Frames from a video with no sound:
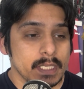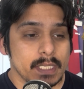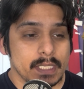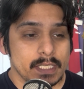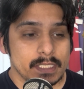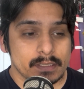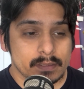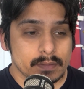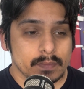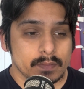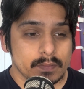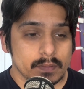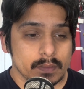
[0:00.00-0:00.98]

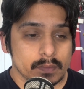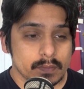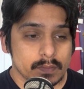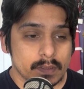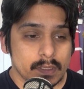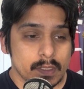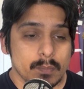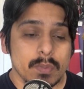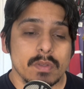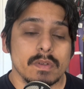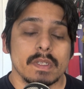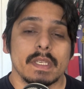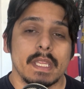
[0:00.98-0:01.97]
is the
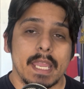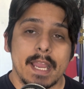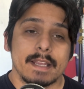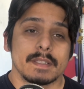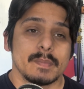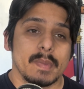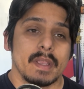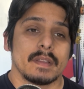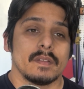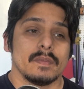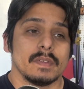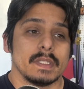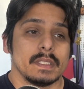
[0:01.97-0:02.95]
community aspect
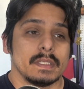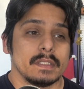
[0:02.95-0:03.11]
of it.